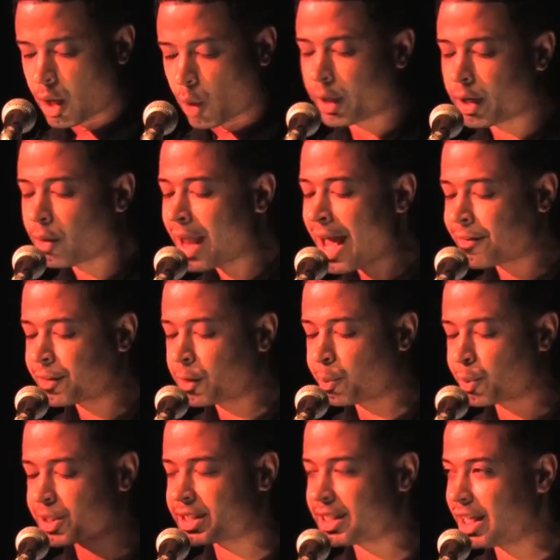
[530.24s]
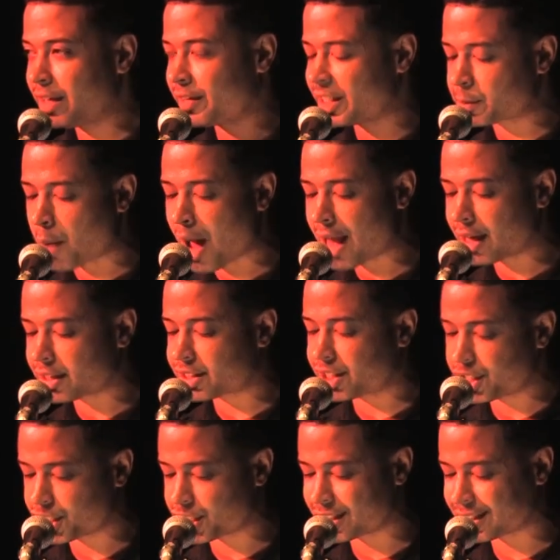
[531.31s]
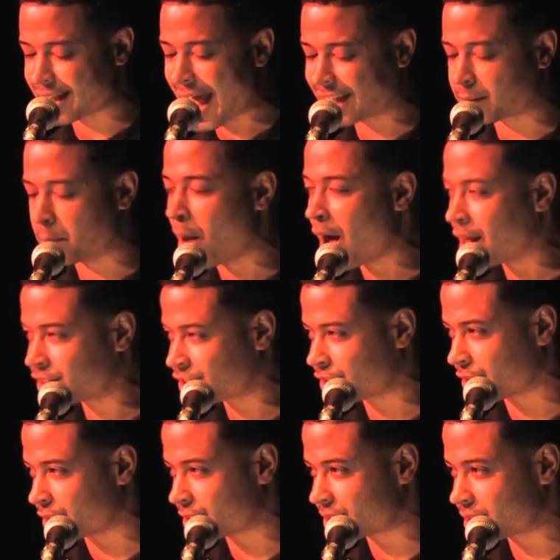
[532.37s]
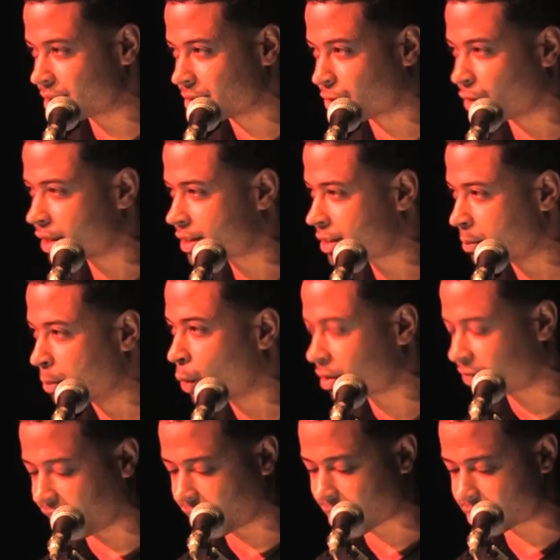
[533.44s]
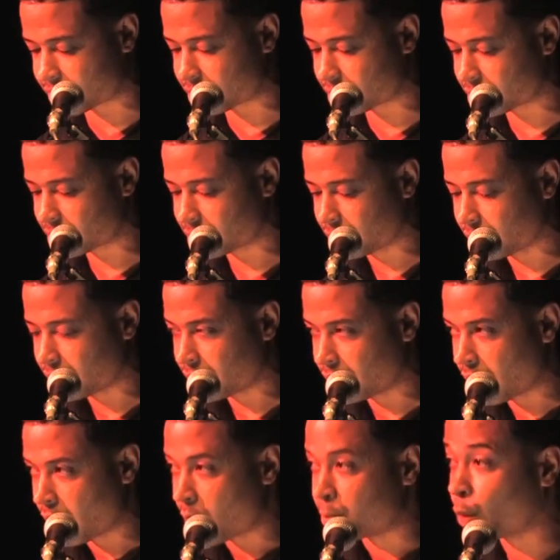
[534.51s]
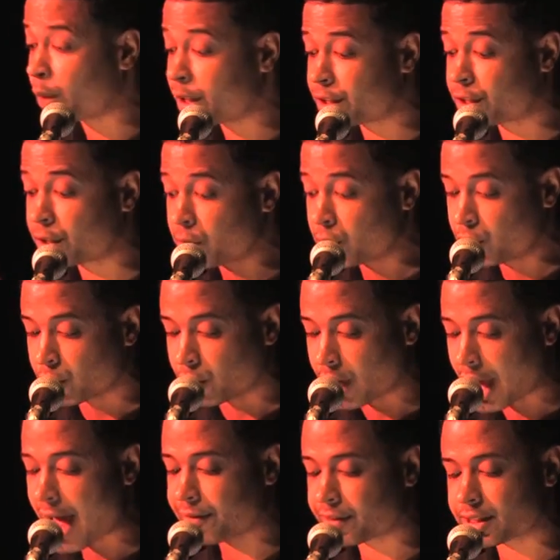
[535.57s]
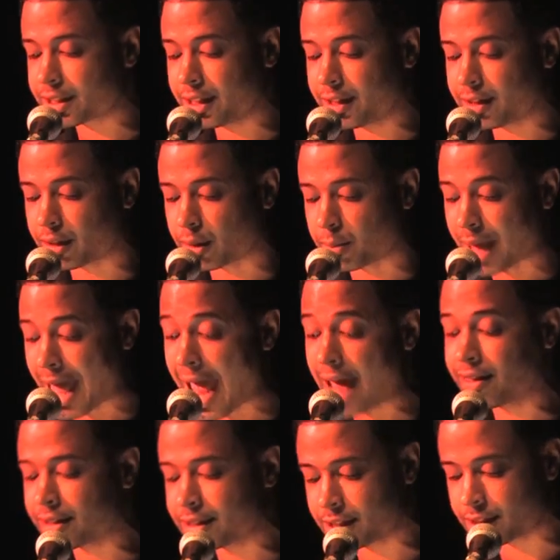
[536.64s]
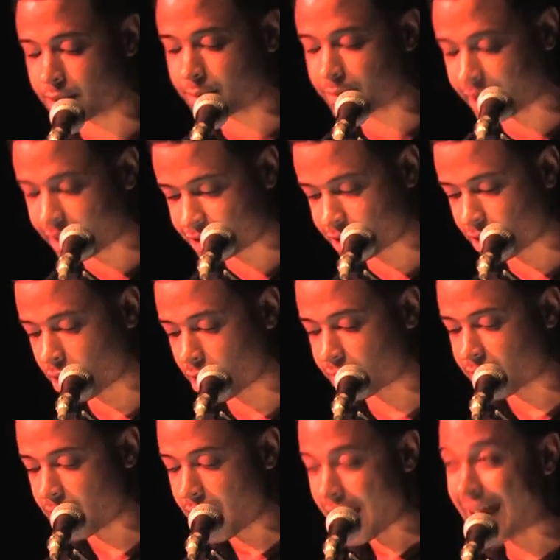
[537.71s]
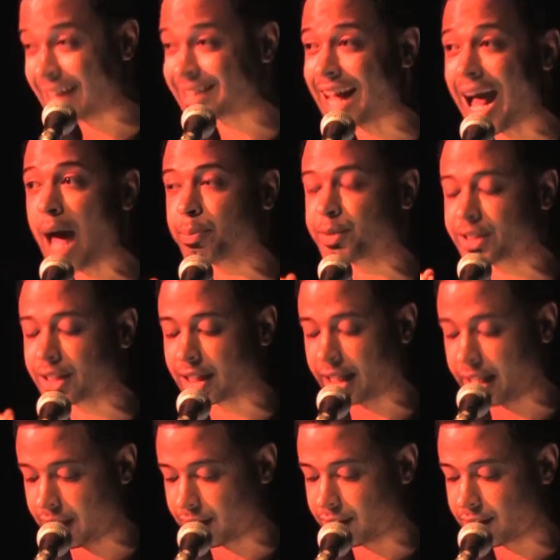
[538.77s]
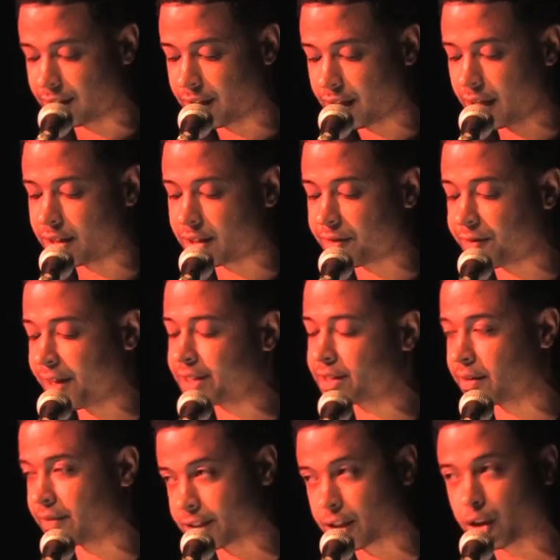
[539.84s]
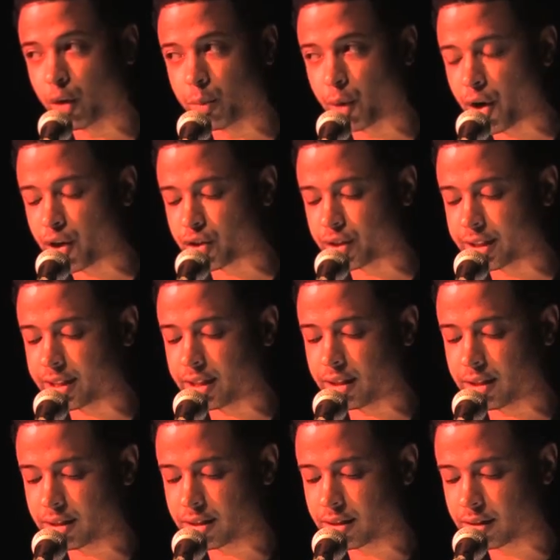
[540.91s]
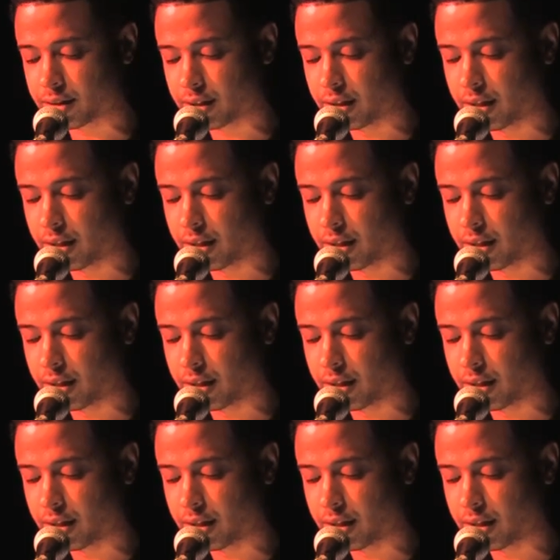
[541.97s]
We don't have to perceive these politicians as monsters for it to motivate us. But we do have to see them and the system they serve as obsolete in the face of these global urgencies.